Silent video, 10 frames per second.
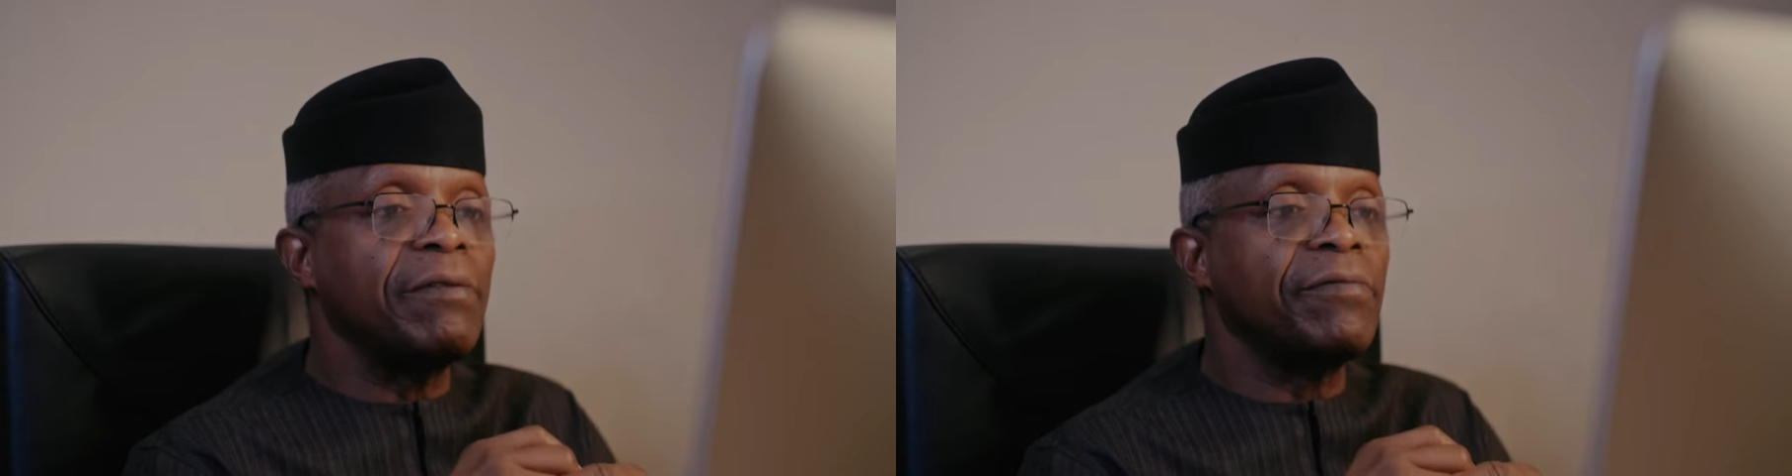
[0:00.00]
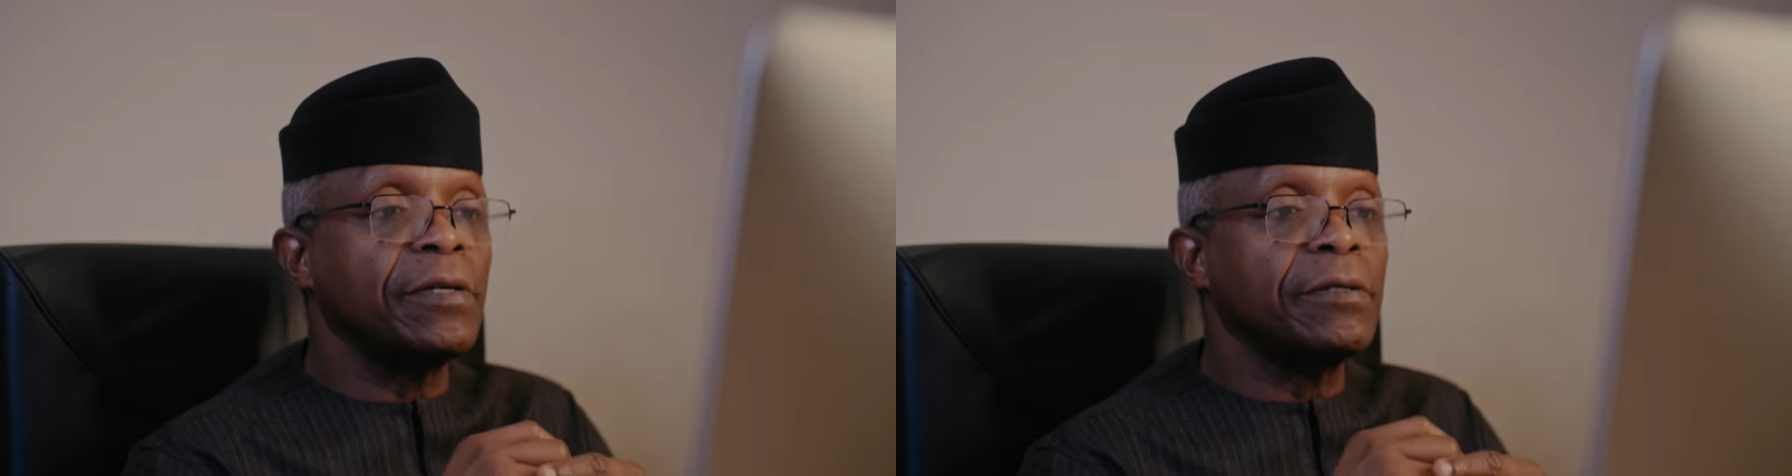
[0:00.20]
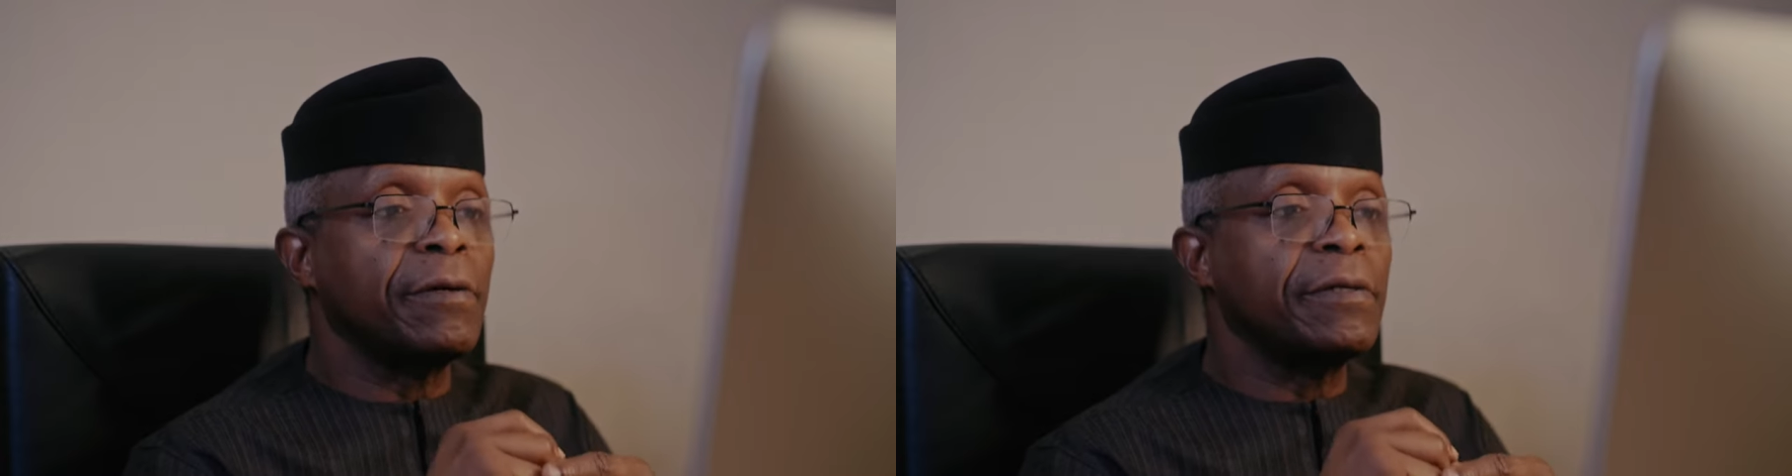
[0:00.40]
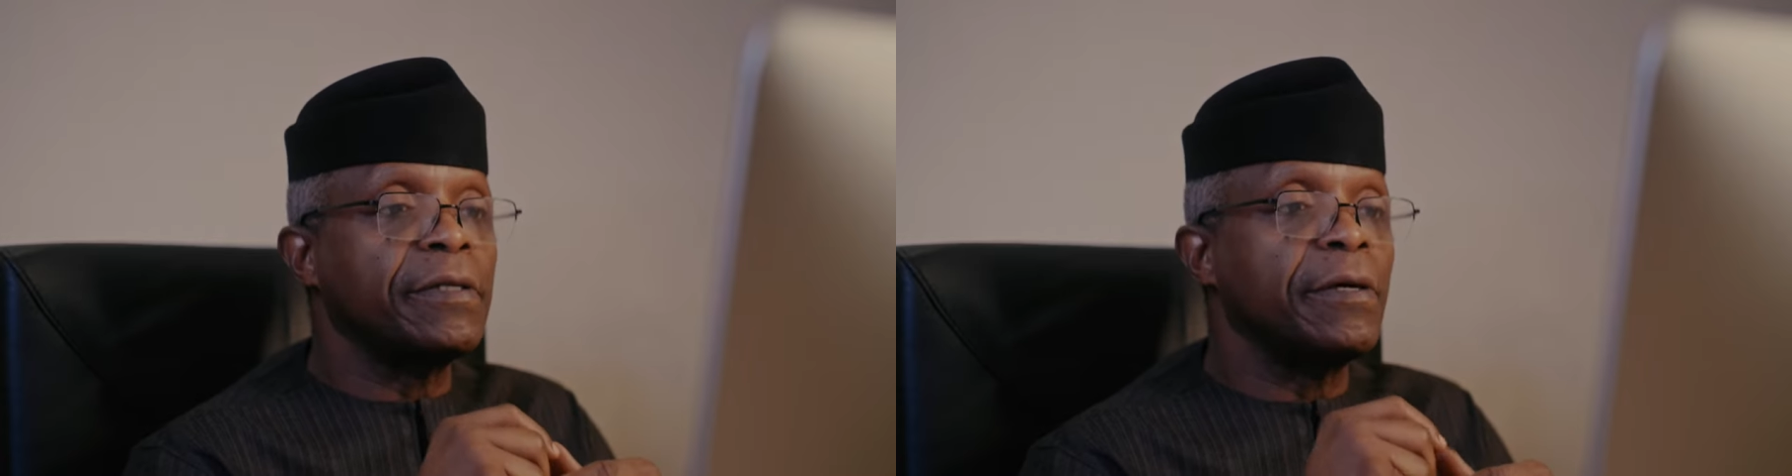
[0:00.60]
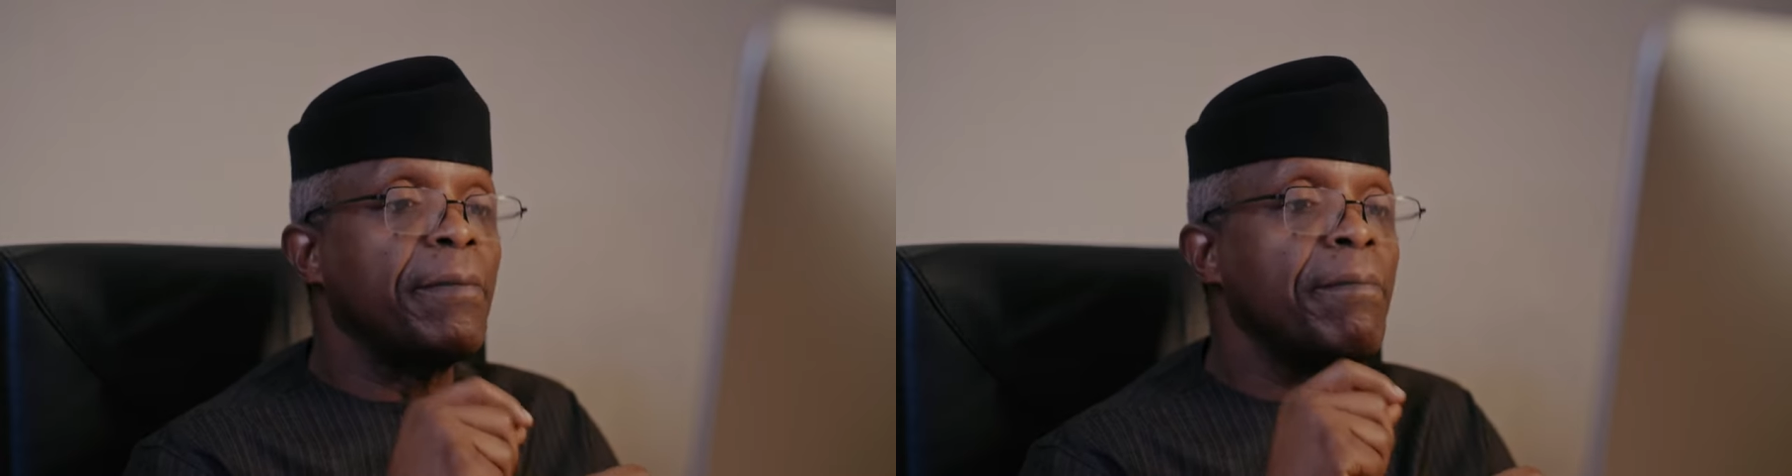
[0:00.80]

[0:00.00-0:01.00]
Infrastructure